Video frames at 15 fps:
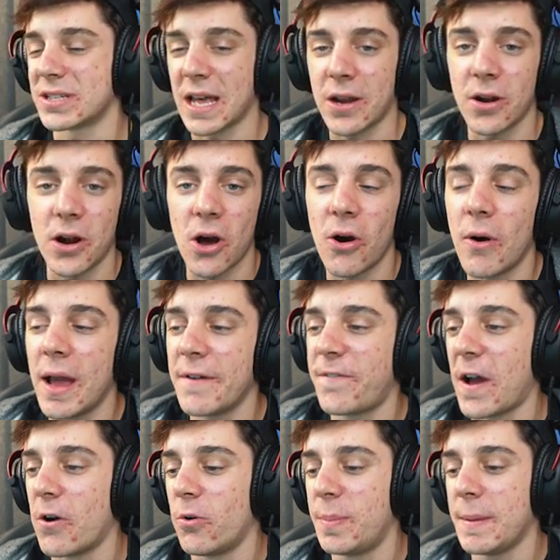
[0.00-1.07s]
I don't know if
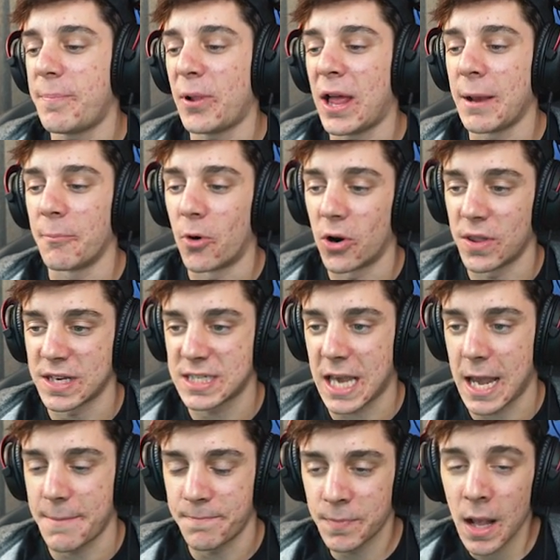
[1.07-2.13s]
I will be playing more of this
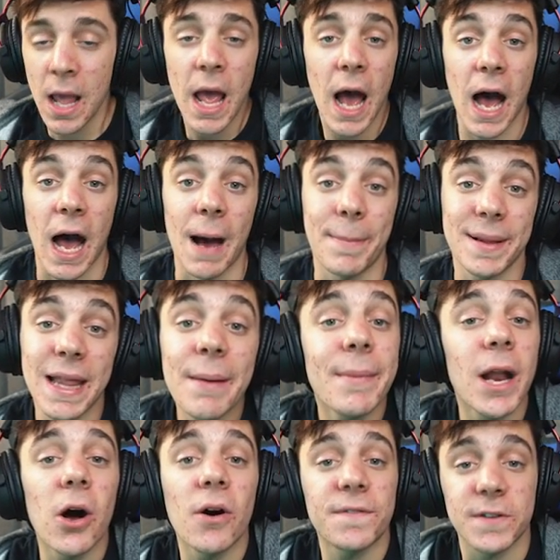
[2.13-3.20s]
game, but let me
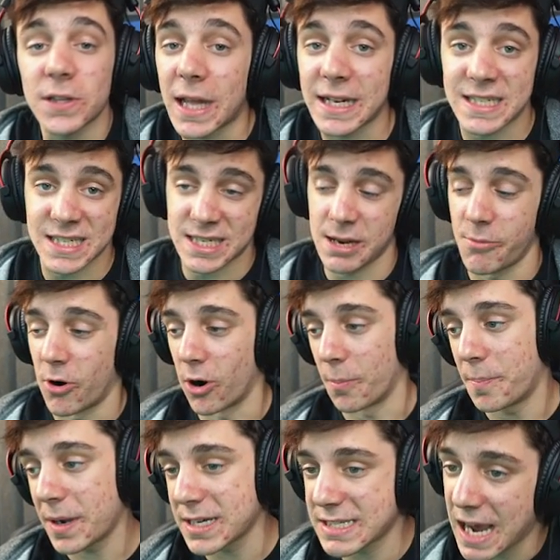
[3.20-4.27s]
know if you'd like to see more,
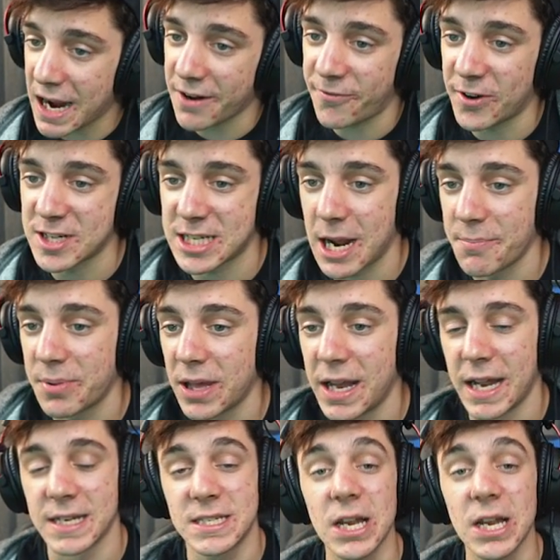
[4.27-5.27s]
because I had a fun time playing it.